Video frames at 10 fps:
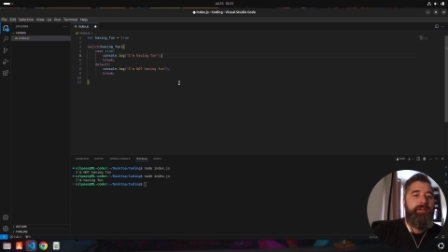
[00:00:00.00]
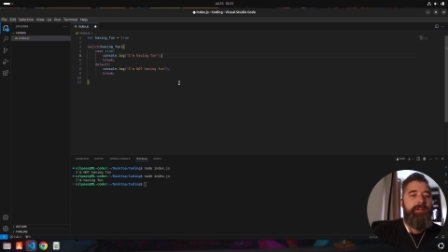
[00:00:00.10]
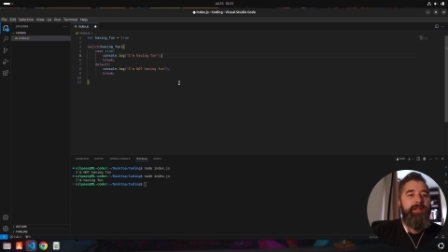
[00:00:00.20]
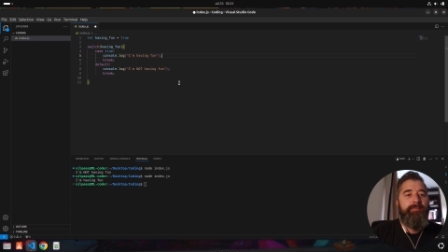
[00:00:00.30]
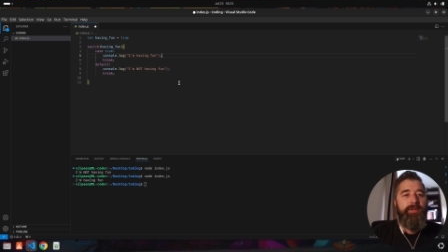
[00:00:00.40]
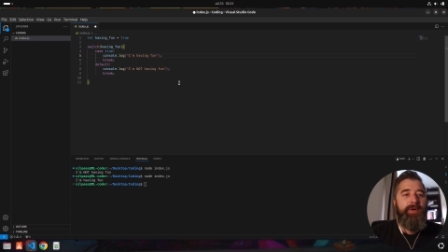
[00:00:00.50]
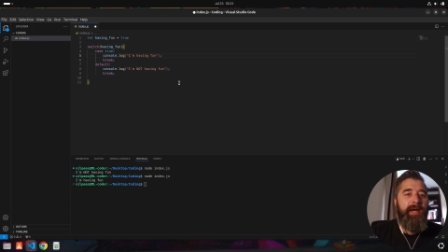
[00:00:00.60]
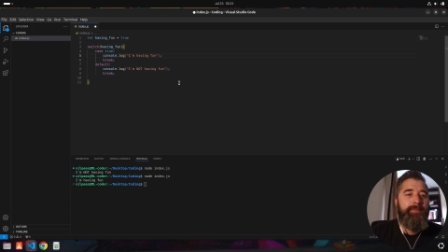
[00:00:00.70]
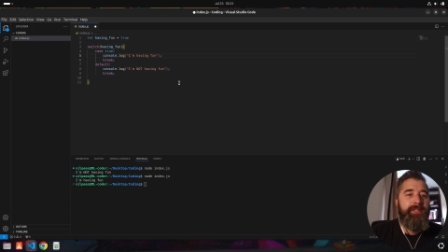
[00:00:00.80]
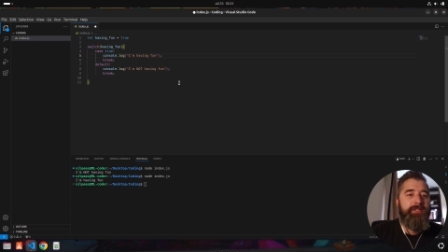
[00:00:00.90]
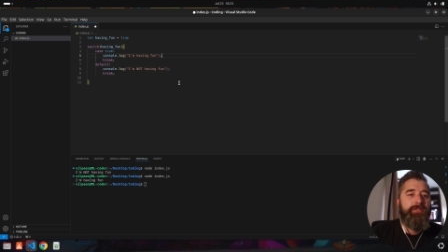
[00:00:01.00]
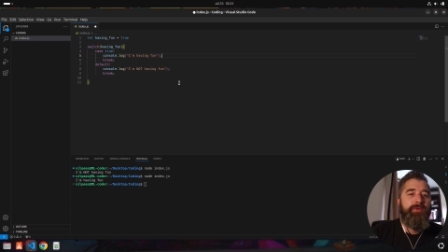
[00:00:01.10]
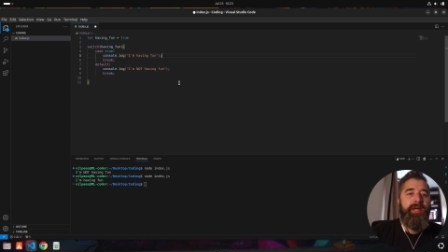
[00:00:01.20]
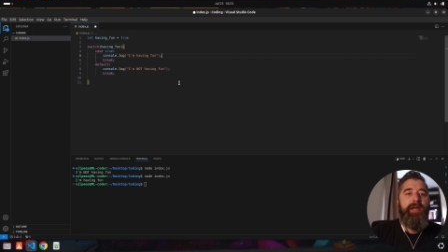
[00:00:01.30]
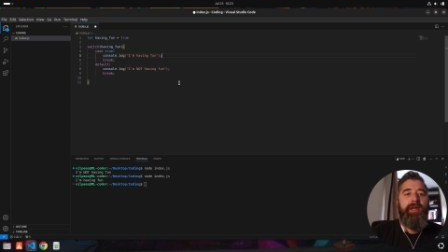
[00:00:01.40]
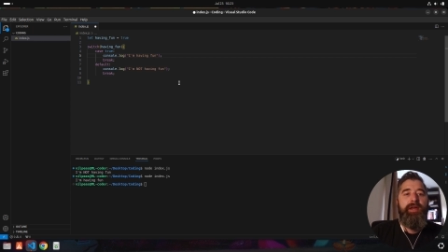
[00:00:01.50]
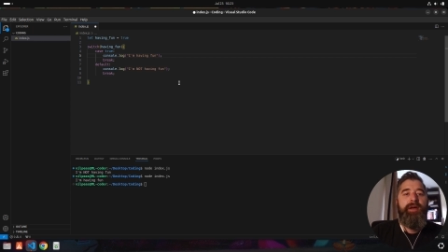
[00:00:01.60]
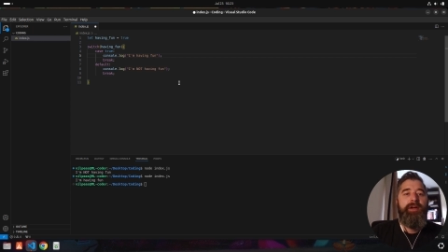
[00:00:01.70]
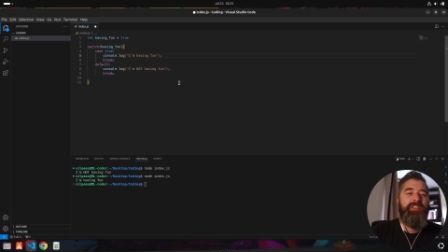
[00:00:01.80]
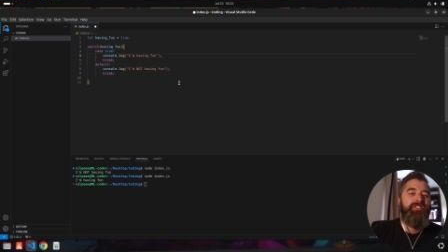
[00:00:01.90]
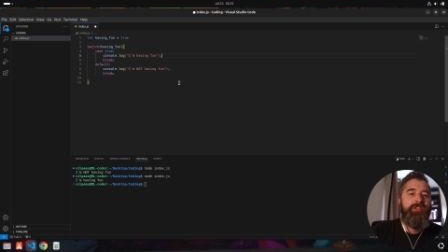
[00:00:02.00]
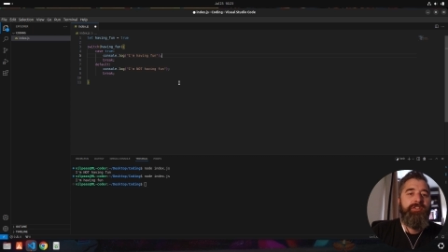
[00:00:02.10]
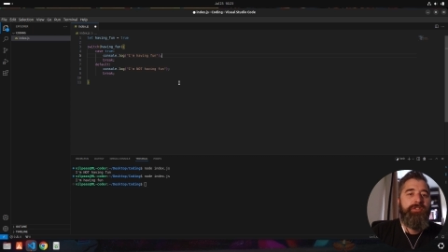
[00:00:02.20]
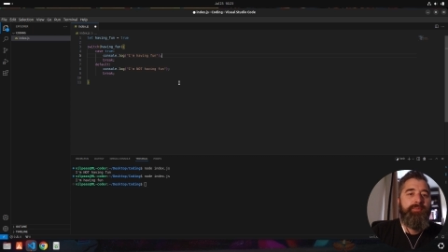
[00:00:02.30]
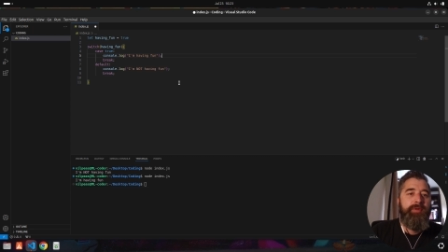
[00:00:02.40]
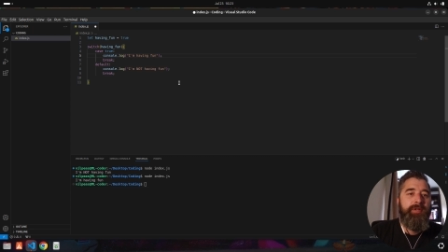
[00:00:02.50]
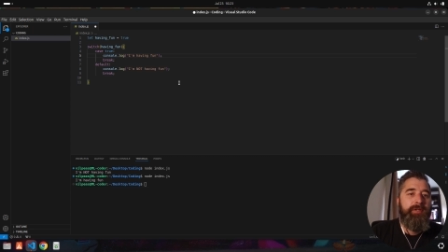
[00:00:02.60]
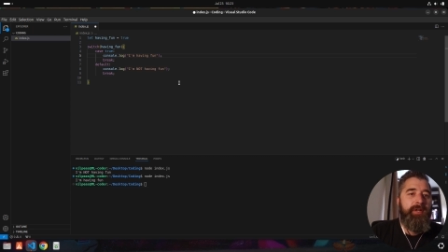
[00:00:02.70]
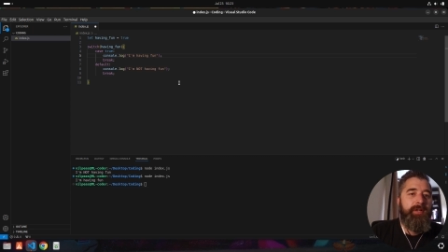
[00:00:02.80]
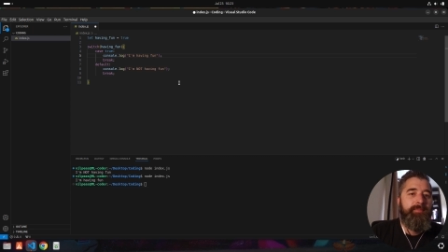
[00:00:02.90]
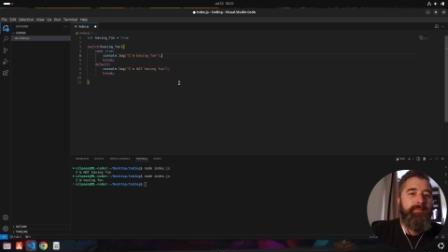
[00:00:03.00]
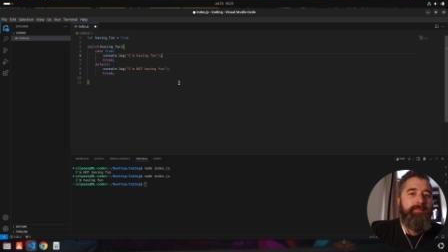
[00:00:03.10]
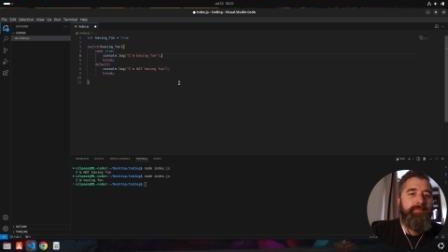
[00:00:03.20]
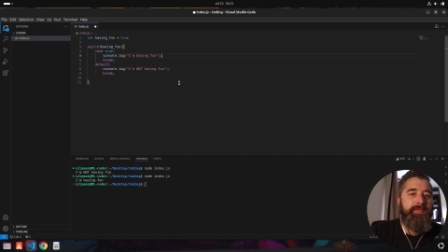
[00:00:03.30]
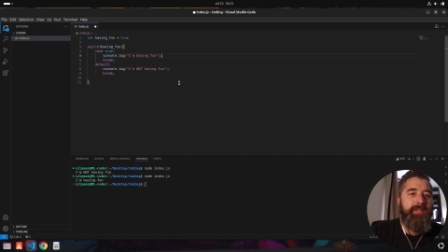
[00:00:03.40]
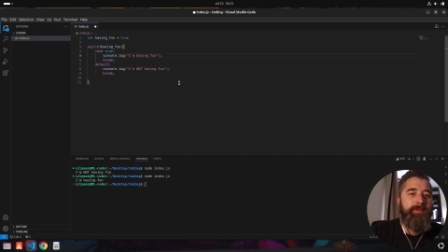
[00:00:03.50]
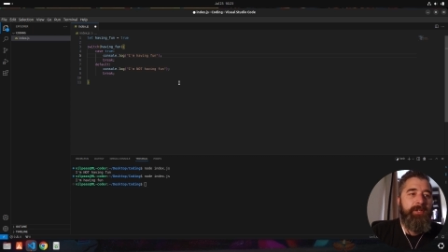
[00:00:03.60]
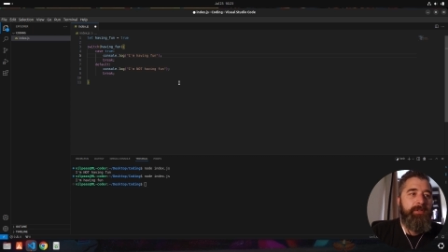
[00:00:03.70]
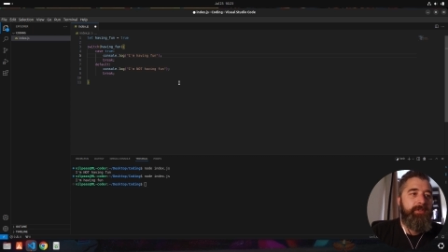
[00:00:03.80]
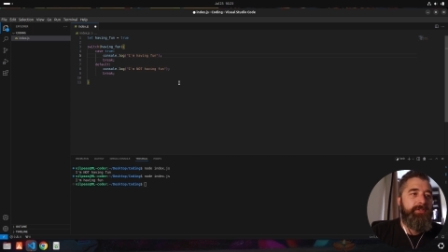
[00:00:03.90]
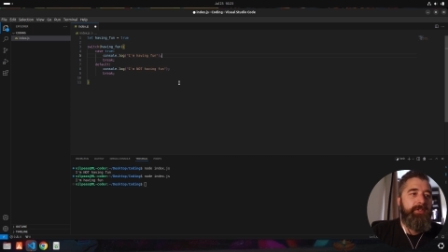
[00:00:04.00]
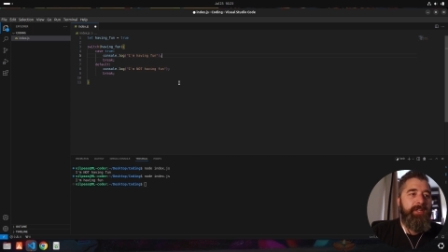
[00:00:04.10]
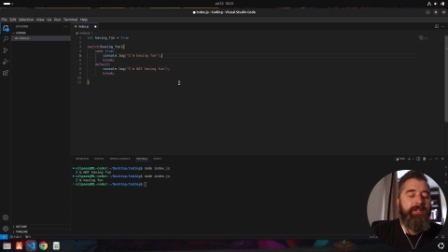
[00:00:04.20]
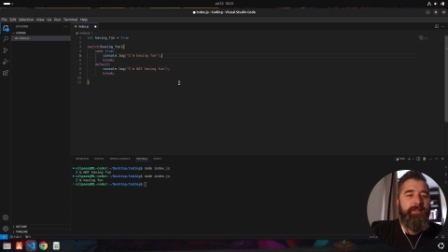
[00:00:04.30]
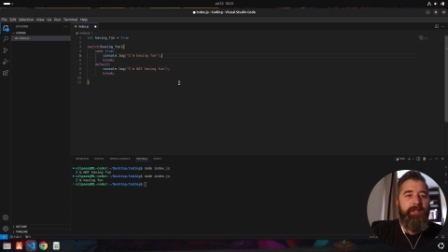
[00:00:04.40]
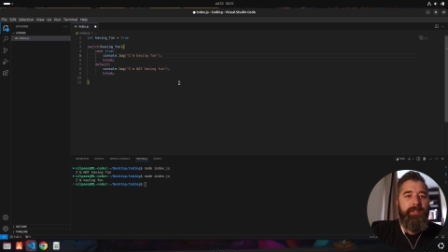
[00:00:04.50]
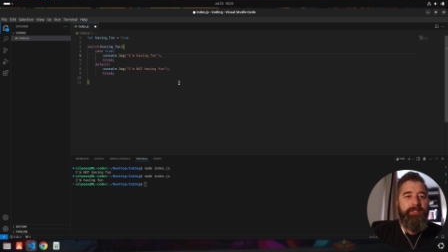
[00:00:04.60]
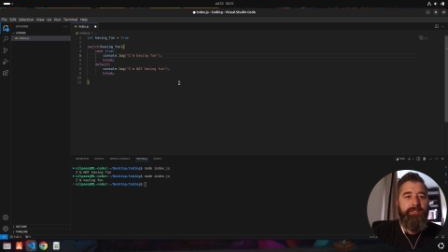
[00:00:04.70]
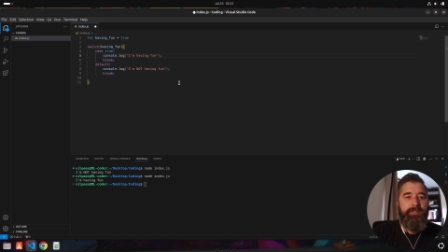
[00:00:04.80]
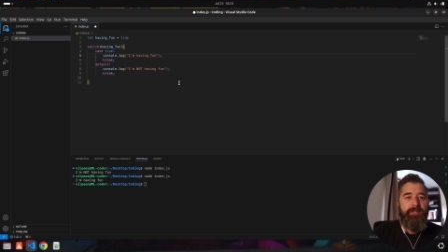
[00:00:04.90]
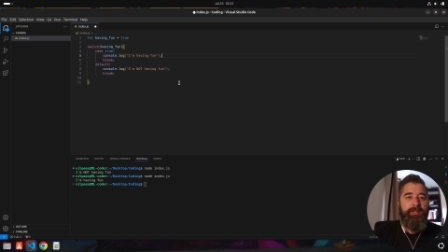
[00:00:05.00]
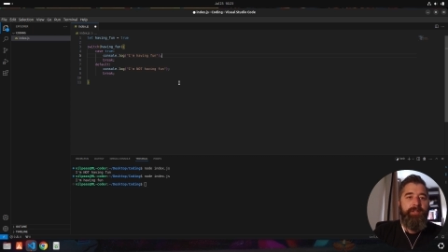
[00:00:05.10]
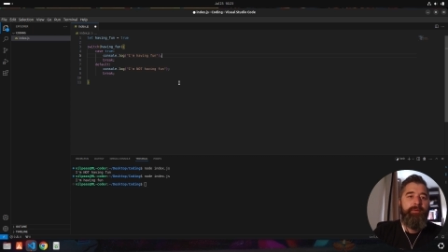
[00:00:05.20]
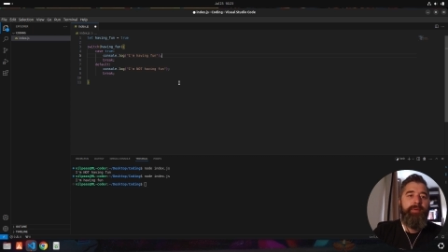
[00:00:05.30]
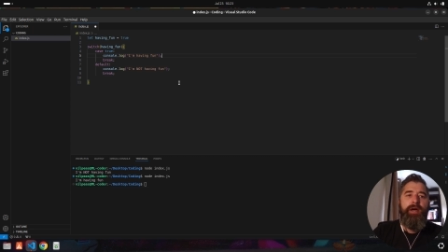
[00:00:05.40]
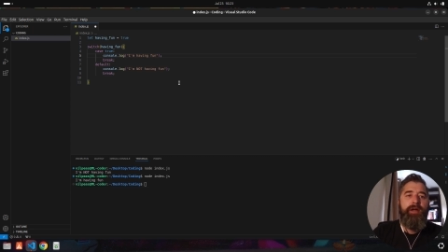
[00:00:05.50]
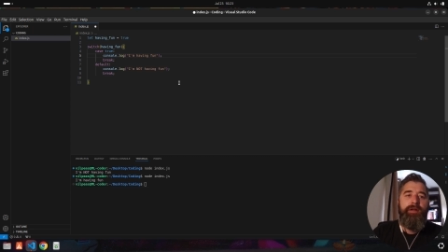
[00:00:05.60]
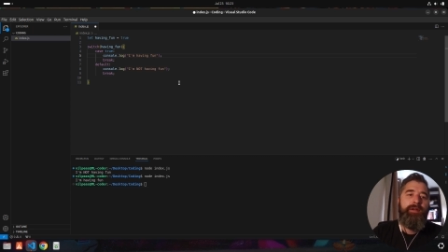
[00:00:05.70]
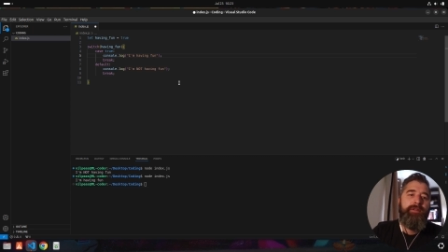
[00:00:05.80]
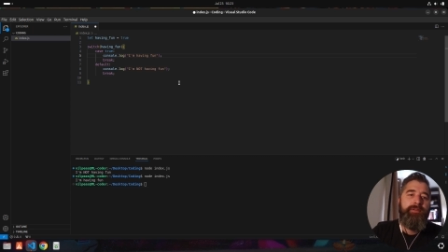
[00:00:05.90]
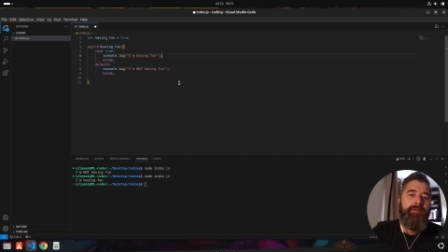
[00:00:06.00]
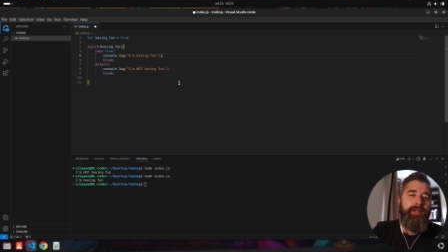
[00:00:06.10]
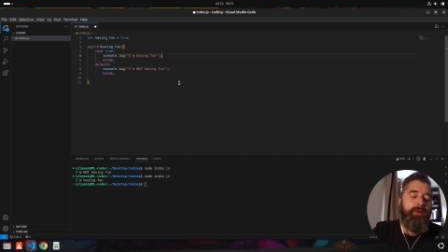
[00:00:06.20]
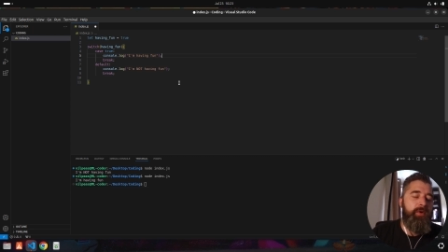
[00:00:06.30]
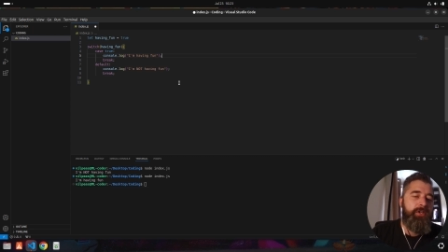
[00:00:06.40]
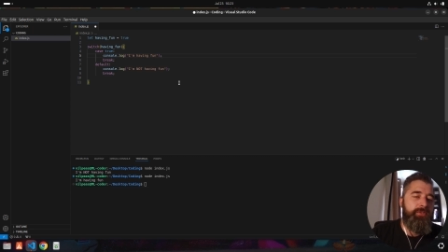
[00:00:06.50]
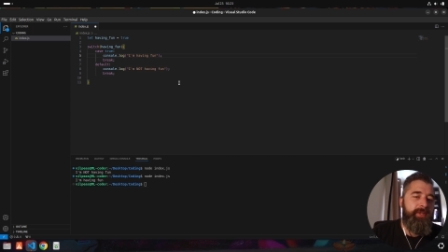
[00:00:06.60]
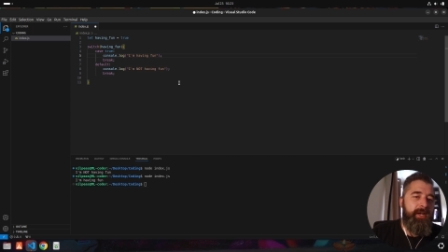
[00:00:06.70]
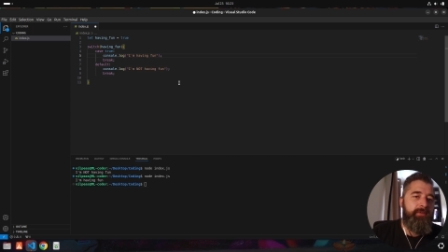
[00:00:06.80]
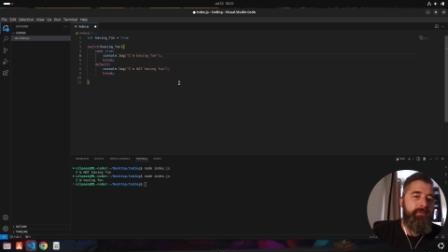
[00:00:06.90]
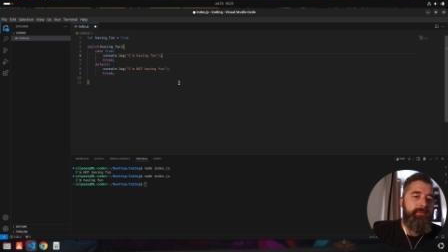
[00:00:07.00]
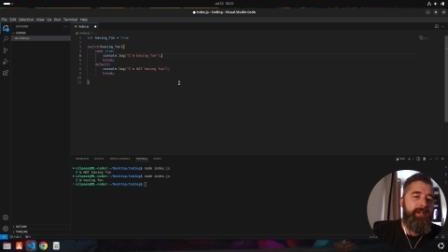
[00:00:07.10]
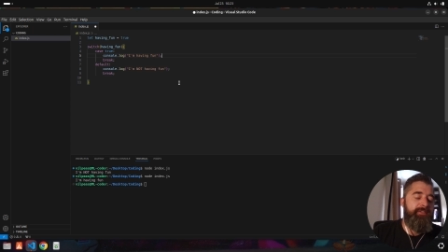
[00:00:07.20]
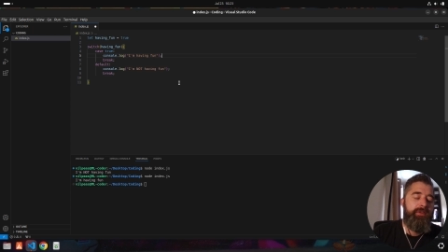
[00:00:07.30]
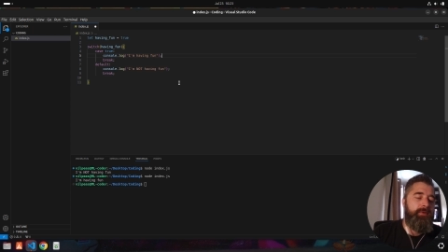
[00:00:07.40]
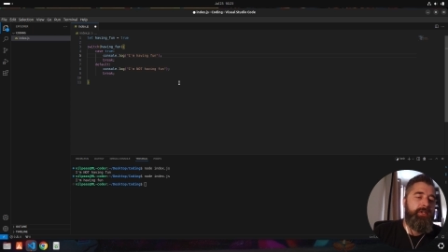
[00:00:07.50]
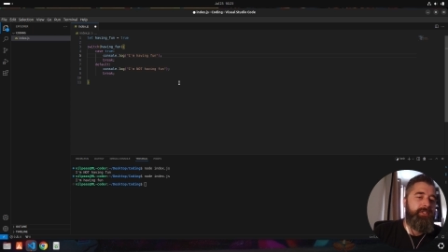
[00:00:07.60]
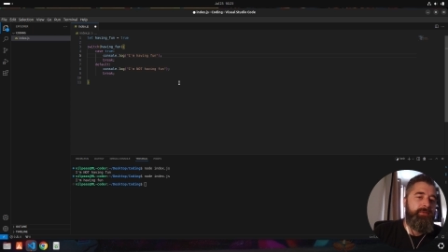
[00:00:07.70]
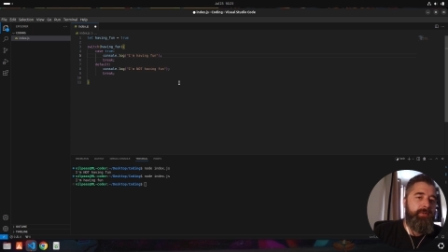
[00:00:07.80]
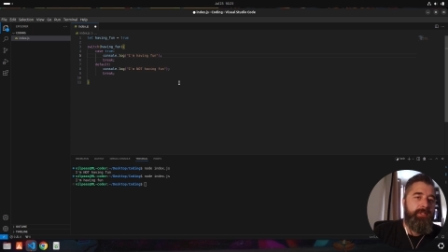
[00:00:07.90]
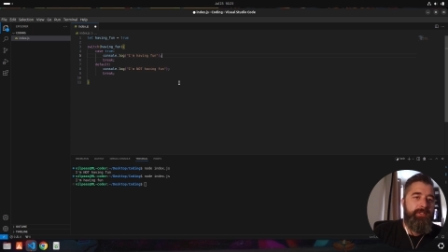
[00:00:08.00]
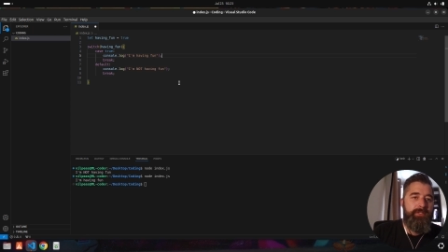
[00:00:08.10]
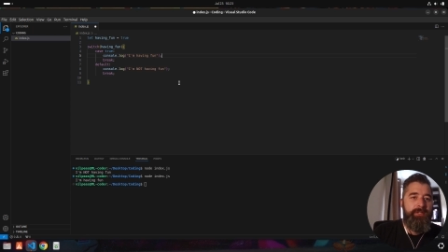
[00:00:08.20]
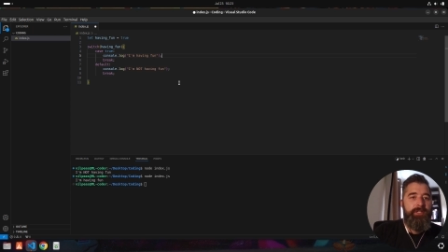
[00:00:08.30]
inbuilt habits where I usually just put semicolons on the end of the lines, but it works without, and if it works, it works.